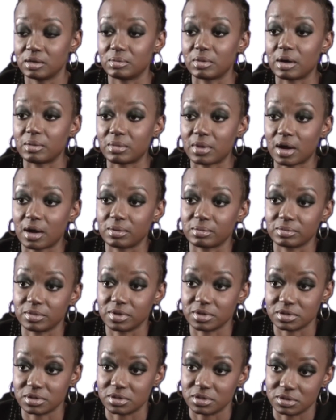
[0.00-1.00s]
then my
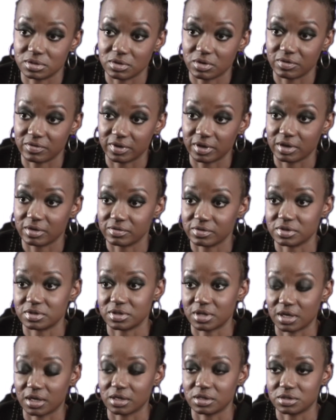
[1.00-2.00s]
mom is deserving of
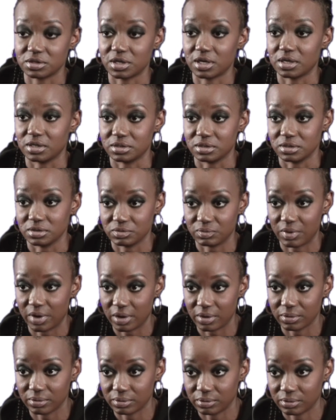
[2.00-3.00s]
a second chance as
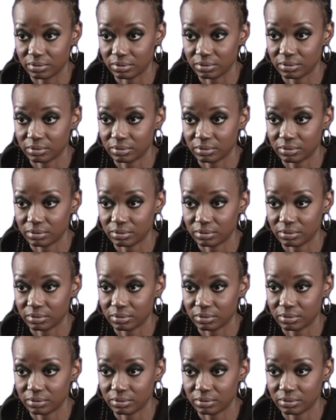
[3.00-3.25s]
well.